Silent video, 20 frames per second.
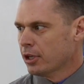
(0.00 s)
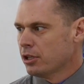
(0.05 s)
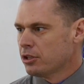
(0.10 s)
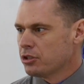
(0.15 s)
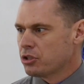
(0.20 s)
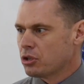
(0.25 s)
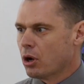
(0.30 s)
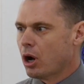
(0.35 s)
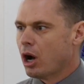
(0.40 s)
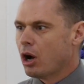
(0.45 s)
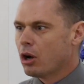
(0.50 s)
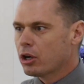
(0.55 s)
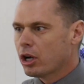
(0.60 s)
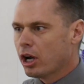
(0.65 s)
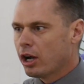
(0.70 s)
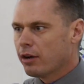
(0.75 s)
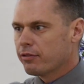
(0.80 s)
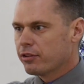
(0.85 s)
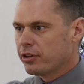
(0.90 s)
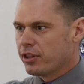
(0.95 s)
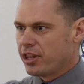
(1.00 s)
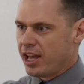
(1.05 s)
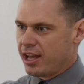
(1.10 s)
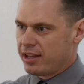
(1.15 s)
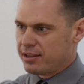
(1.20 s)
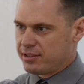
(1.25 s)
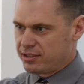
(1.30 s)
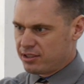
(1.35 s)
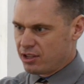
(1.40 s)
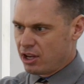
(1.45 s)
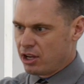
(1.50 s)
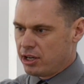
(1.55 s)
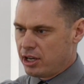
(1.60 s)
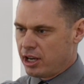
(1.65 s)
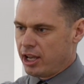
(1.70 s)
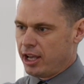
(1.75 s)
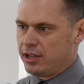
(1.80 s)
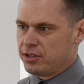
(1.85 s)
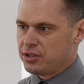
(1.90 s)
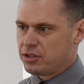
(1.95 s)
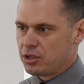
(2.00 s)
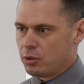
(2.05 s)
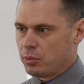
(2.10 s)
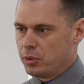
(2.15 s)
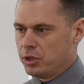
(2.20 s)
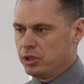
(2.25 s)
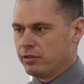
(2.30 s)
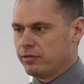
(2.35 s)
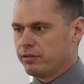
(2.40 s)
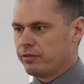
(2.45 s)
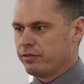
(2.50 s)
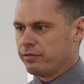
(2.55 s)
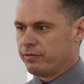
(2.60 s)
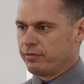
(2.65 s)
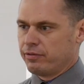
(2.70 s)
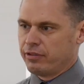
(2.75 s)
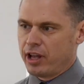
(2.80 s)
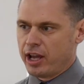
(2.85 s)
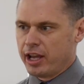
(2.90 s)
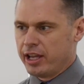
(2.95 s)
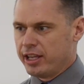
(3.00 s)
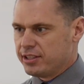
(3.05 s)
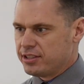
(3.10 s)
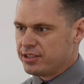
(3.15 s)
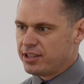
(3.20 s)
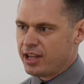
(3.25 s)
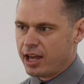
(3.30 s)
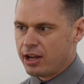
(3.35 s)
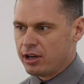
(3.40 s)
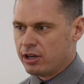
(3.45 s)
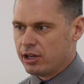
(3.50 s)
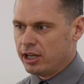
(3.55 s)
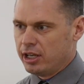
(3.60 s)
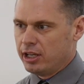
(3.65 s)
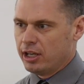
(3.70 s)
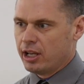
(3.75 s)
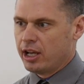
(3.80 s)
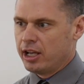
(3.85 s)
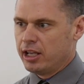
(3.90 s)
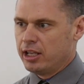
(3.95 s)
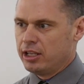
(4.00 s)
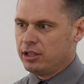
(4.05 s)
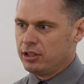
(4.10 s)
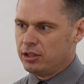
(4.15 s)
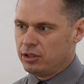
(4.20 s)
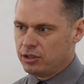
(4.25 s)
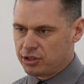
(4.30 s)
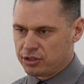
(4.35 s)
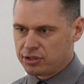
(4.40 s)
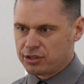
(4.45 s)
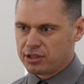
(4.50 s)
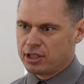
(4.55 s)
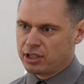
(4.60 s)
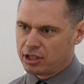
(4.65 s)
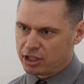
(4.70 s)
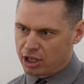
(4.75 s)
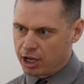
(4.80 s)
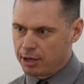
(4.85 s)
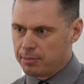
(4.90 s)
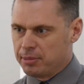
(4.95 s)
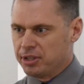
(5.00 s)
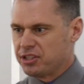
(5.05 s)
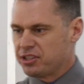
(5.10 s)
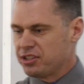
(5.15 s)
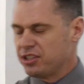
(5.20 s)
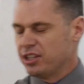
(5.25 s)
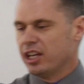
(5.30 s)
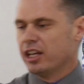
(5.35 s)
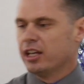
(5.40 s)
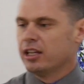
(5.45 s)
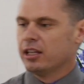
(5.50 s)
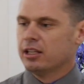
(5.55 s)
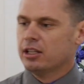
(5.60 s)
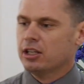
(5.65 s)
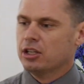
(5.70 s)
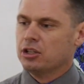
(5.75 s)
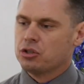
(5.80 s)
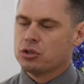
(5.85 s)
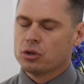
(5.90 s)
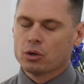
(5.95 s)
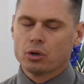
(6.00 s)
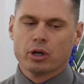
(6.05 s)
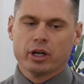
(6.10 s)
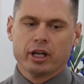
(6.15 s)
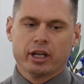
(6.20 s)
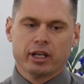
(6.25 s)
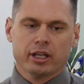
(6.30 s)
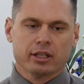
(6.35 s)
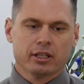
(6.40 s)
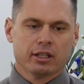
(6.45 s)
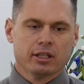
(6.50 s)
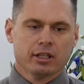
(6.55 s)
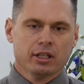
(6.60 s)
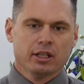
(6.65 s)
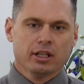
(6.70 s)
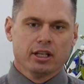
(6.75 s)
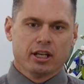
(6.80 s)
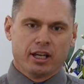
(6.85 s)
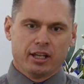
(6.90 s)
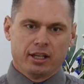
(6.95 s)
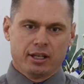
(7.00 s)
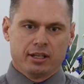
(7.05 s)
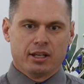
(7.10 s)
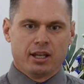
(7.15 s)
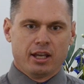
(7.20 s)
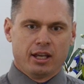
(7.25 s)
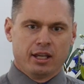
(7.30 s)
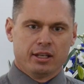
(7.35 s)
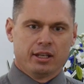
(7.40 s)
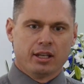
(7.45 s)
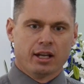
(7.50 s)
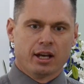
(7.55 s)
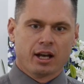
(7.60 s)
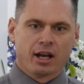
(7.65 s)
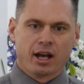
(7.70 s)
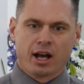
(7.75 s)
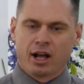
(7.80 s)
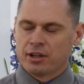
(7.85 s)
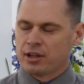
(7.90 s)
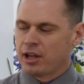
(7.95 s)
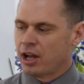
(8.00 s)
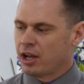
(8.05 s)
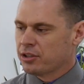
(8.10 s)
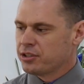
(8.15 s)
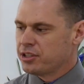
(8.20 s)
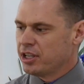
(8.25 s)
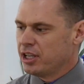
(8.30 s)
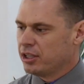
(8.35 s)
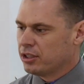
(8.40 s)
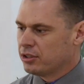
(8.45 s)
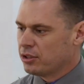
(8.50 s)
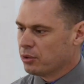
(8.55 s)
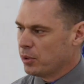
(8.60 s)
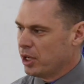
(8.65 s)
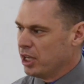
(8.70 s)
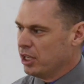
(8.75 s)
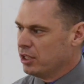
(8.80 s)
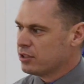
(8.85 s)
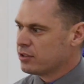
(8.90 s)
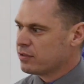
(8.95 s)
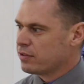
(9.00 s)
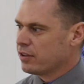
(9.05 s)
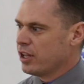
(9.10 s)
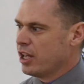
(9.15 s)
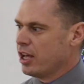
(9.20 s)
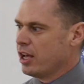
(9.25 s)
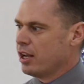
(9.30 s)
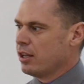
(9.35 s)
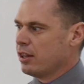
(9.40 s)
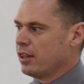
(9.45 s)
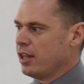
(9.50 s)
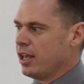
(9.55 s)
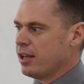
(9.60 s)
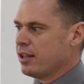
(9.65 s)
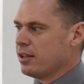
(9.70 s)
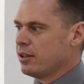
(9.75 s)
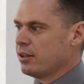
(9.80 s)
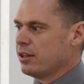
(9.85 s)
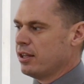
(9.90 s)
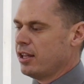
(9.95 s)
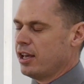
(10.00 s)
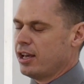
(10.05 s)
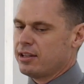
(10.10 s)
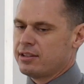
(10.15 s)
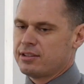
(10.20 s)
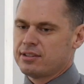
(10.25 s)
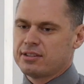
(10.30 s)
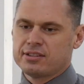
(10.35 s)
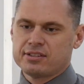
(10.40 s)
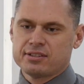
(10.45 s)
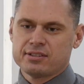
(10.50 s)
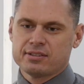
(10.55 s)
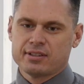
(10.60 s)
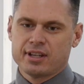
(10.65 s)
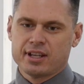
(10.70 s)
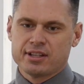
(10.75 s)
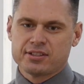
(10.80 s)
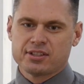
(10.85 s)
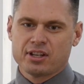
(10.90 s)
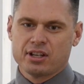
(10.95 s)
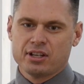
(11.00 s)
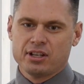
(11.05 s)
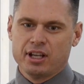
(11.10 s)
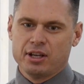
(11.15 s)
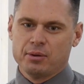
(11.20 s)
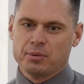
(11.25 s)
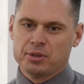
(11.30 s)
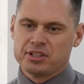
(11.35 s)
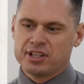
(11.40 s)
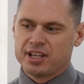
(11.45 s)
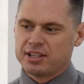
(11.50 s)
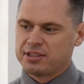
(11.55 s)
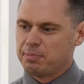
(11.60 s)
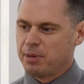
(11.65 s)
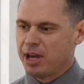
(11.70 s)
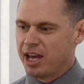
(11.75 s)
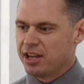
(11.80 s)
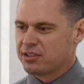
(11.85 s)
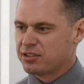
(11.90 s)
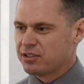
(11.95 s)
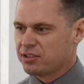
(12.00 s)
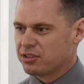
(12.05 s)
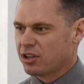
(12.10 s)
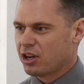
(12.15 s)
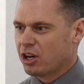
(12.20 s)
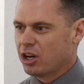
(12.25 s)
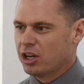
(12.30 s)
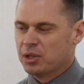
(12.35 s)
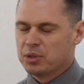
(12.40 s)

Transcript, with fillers: So I'll cover that Sunday. So when you fly in Saturday night, you just can come and sit and enjoy, and and and uh, I'll I'll take the reins for that that that's that Sunday, which that's Pastor's heart.